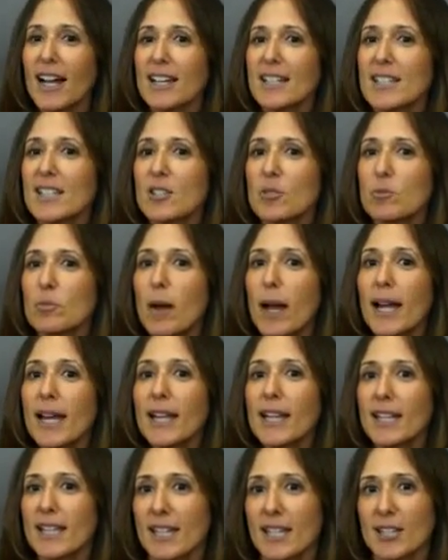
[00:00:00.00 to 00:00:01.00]
A
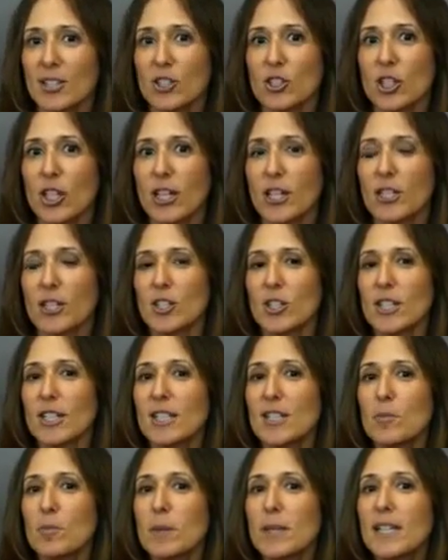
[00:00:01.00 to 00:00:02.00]
smiling exchange is
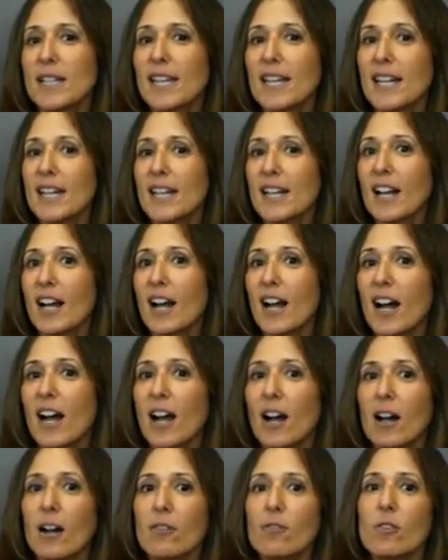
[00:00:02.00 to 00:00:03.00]
the beginning
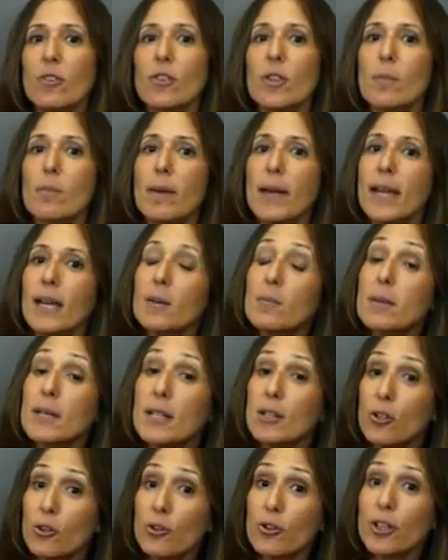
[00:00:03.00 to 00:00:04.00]
of the baby
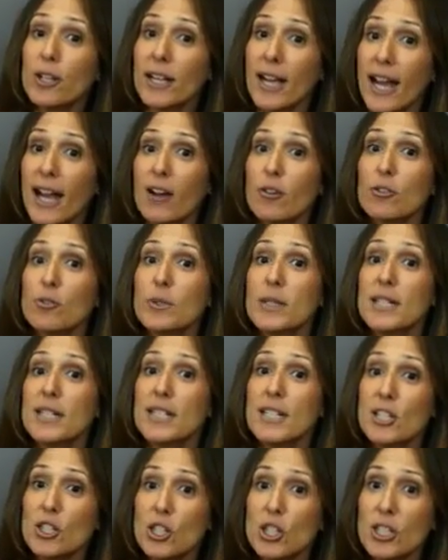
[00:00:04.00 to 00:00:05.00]
learning how to
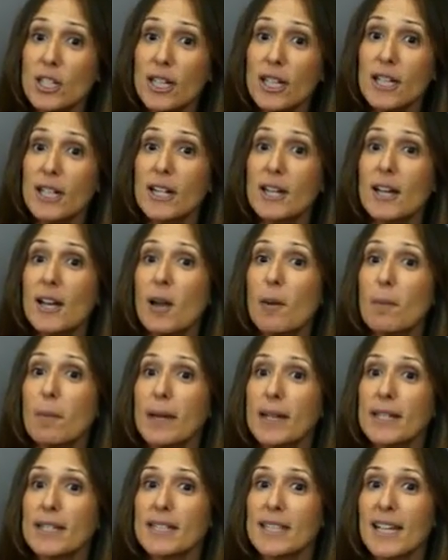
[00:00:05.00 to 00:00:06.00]
initiate,
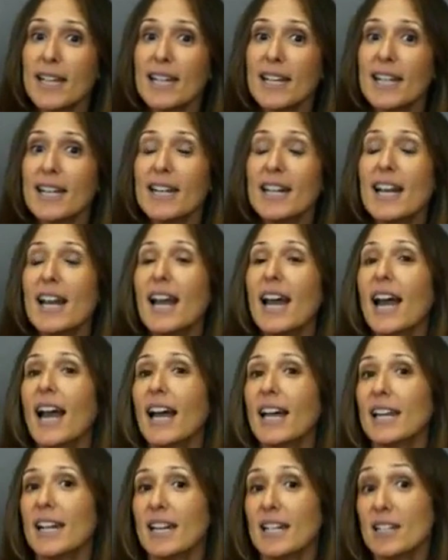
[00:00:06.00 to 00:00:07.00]
maintain,
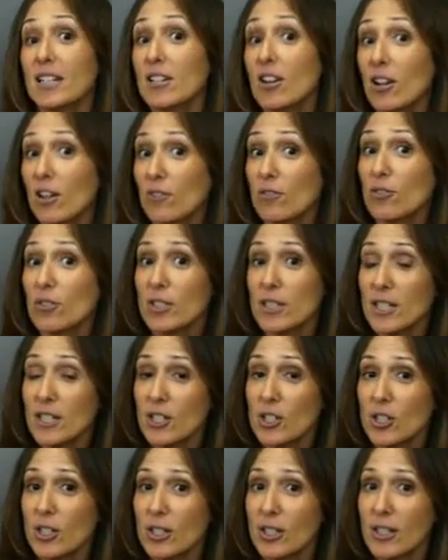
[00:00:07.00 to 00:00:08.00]
and end a
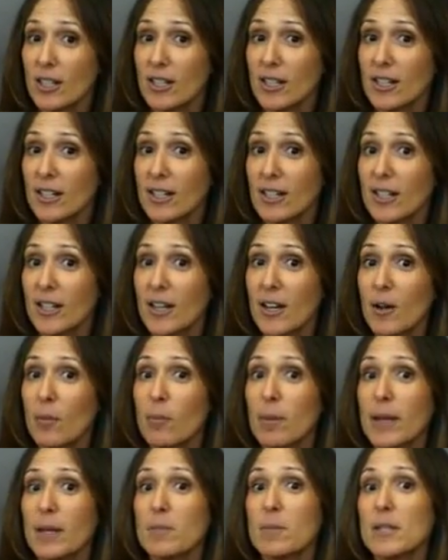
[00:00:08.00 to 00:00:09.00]
conversation.
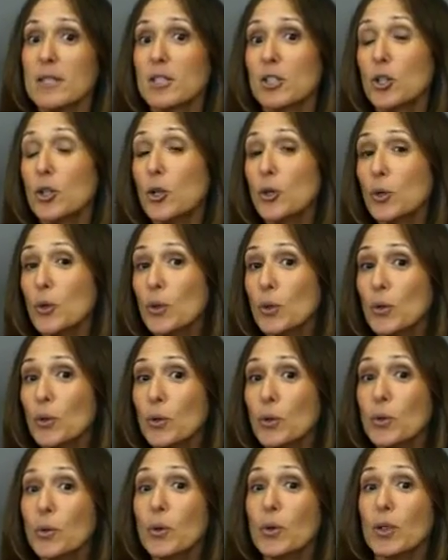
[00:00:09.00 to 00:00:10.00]
Babies
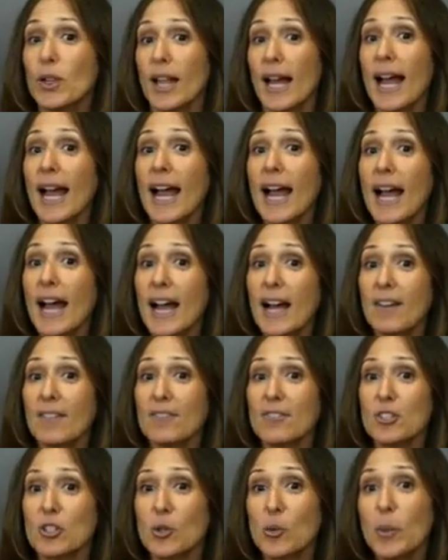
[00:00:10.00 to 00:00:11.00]
coo, laugh,
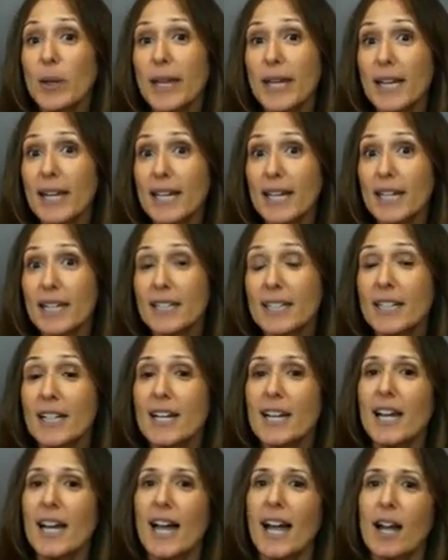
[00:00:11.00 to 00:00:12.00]
squeal,
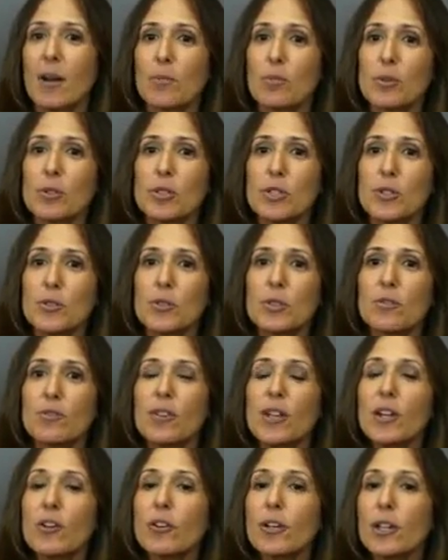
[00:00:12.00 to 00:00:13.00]
and produce
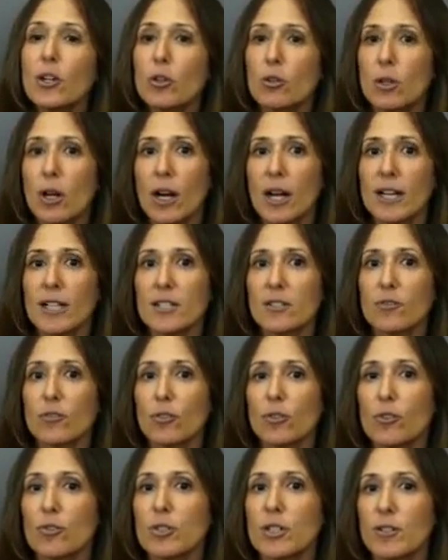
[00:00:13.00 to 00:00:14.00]
varying cries
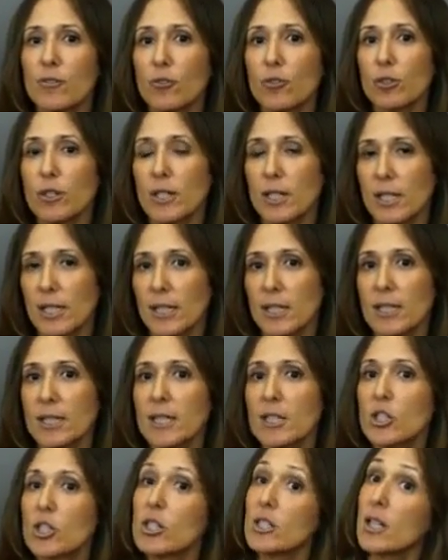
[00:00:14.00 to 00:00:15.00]
for their different needs,
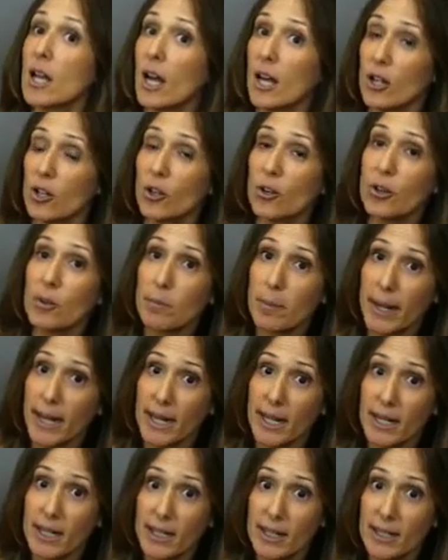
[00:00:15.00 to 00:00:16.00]
such as hunger and
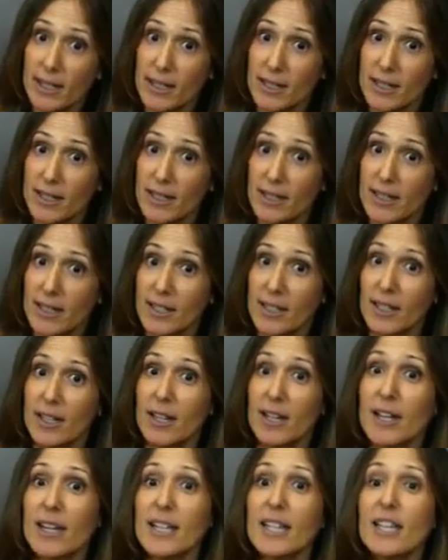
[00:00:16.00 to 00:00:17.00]
pain.
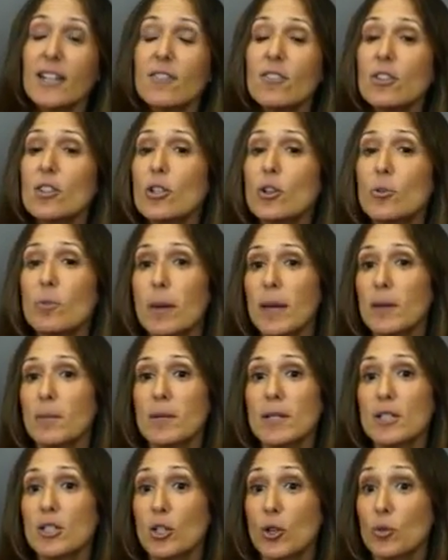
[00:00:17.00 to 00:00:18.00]
Even though
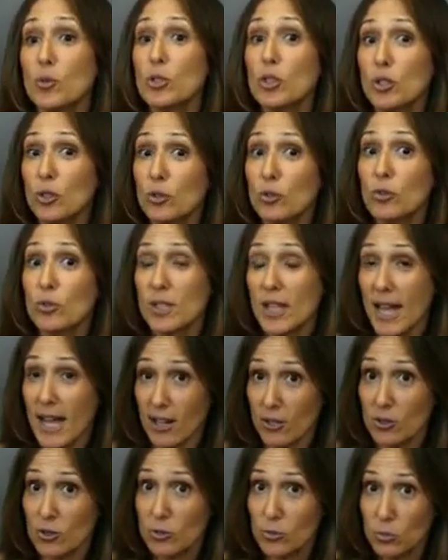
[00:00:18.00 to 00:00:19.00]
babies don't use
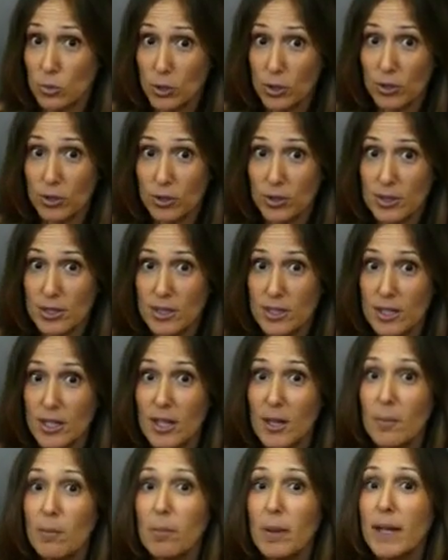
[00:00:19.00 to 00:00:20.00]
actual words,
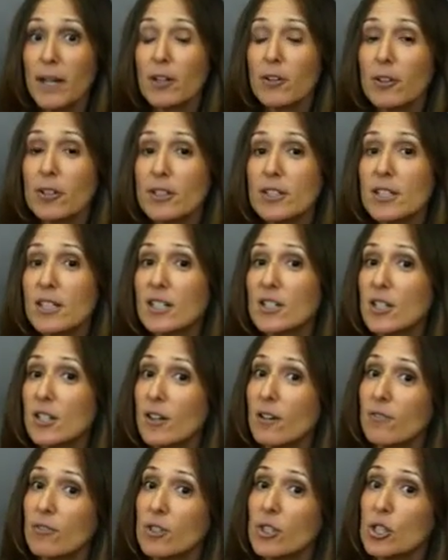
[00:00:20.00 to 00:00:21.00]
parents can
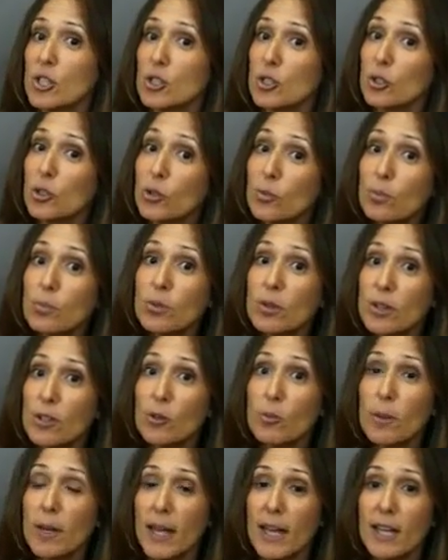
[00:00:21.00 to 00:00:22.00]
often interpret
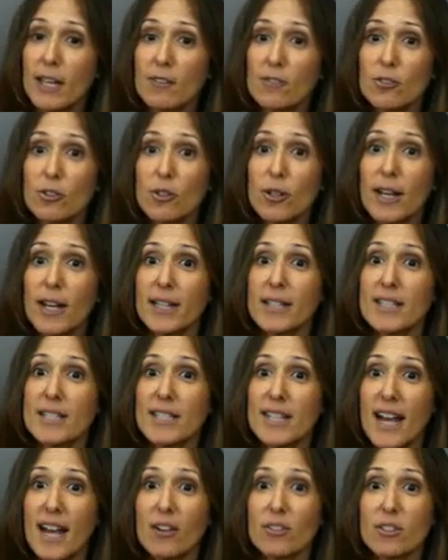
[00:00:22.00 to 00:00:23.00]
their behavior and
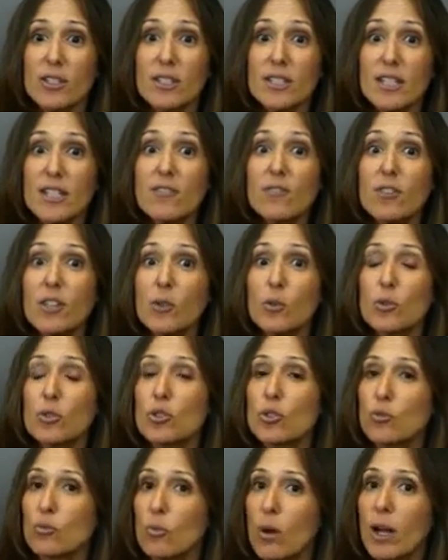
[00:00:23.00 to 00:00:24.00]
sounds as if they were
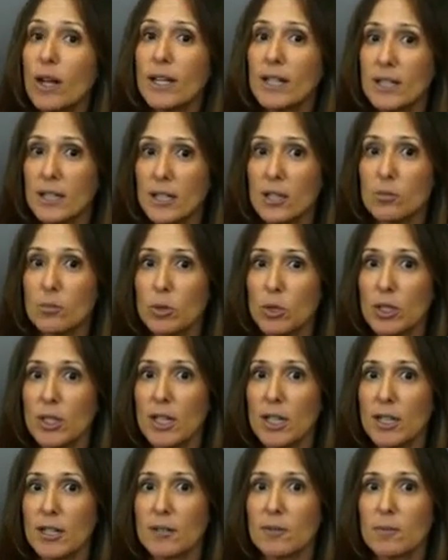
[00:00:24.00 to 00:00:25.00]
trying to
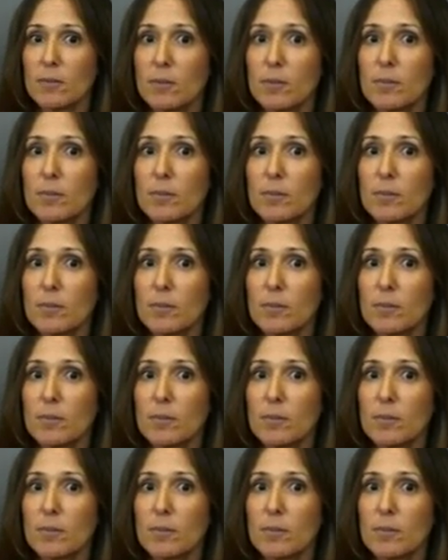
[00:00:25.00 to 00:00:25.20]
communicate.